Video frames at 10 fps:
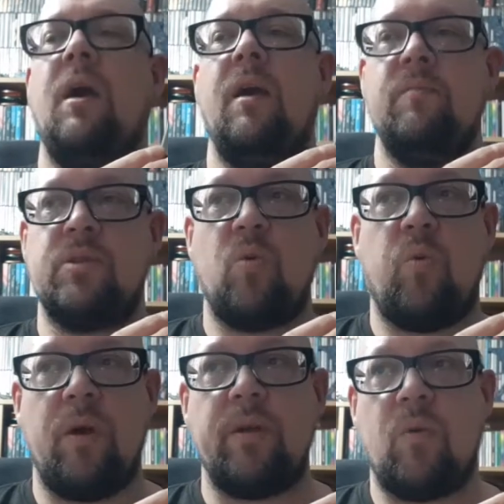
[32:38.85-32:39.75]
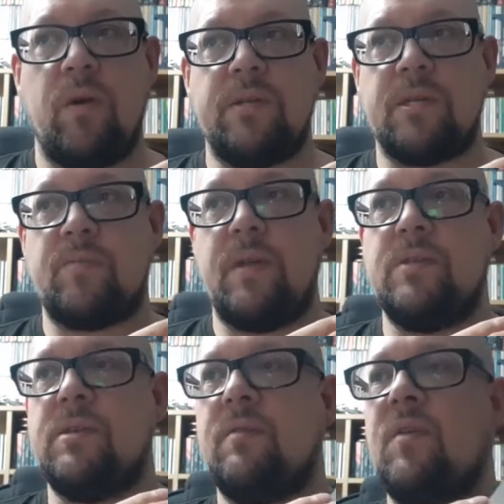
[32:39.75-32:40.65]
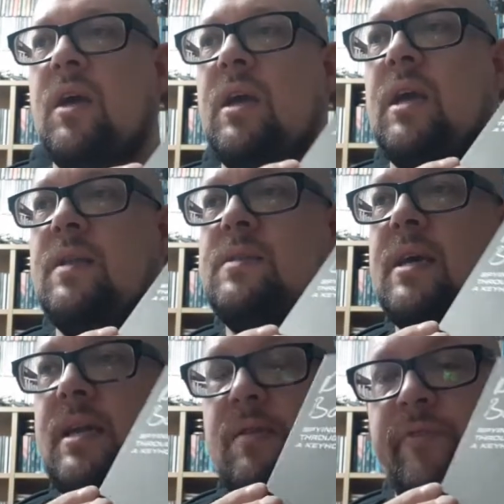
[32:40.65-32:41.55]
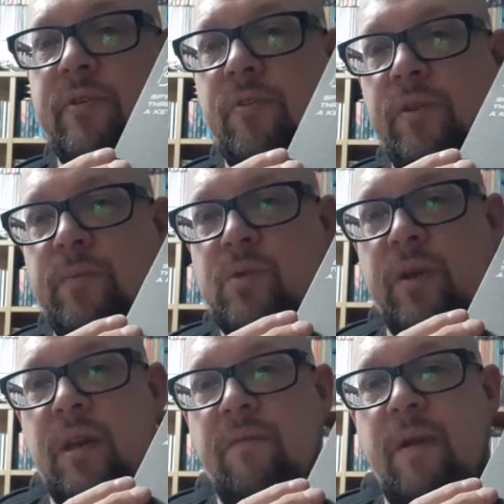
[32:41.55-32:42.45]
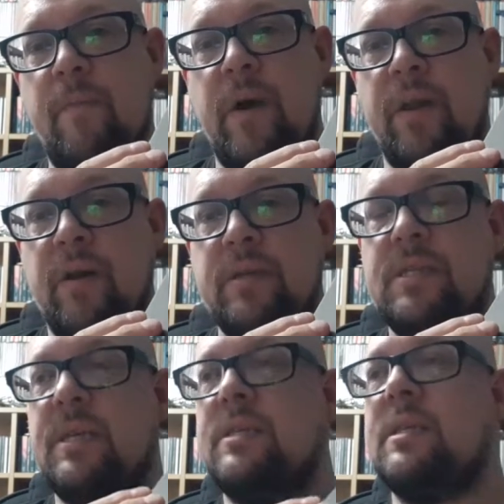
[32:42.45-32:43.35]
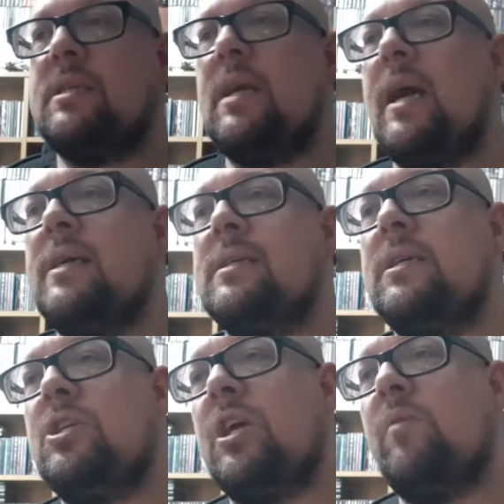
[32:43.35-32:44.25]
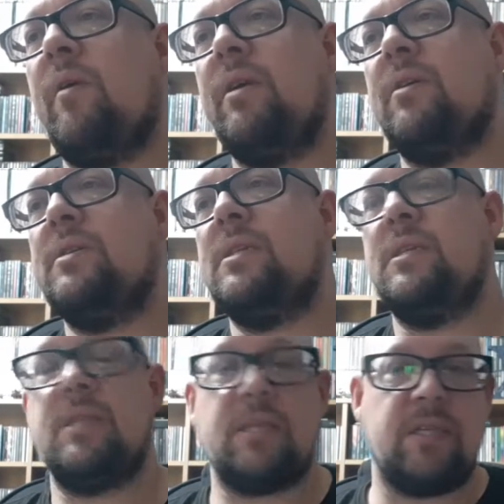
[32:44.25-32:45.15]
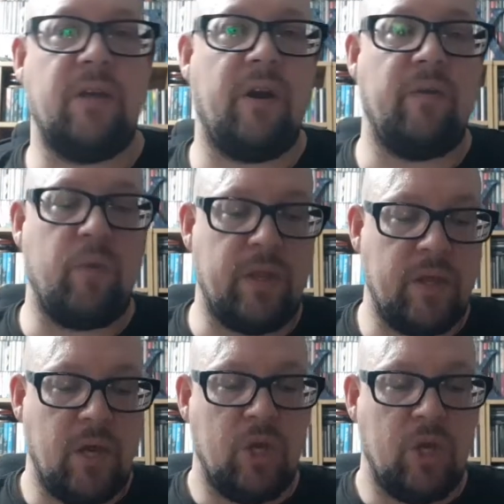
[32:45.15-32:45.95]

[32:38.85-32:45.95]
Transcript: it was quite quite expensive indeed it recorded between november 1968 and january 1969 with